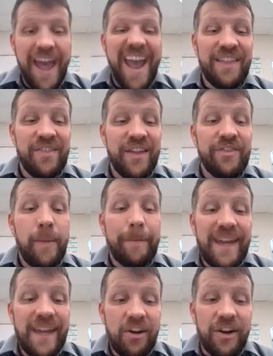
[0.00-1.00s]
and then the
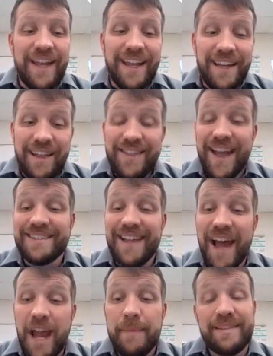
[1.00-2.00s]
period, that
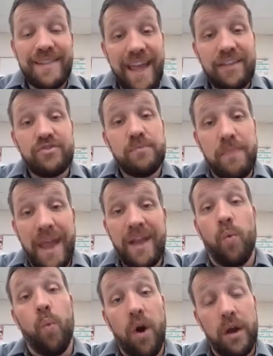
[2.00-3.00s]
time it takes to make
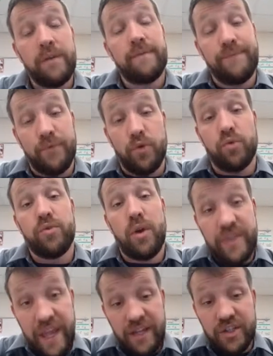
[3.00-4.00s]
one full
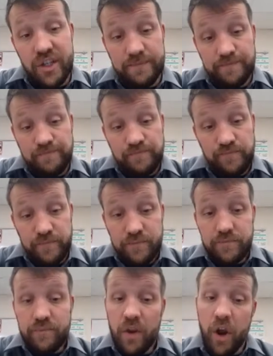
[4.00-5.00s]
rotation.
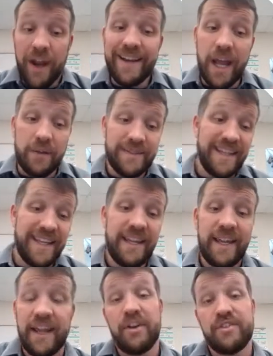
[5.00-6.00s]
All right, now T
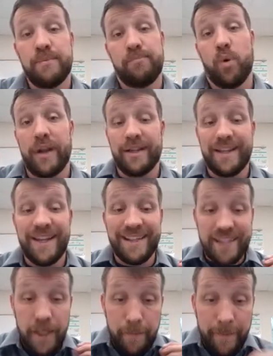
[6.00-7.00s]
here is important. It
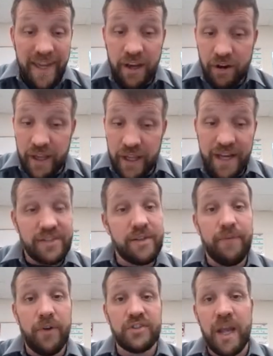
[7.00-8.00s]
is the period. It's the
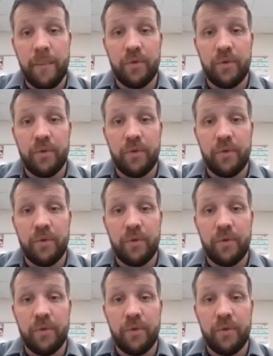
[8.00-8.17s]
first time